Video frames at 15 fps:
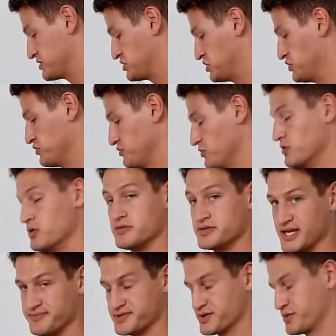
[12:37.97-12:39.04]
to
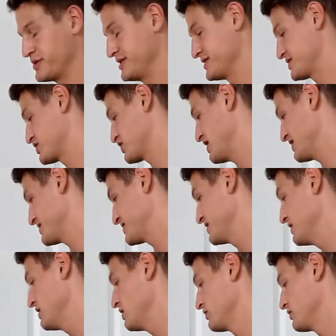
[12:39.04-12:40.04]
subsequent stress.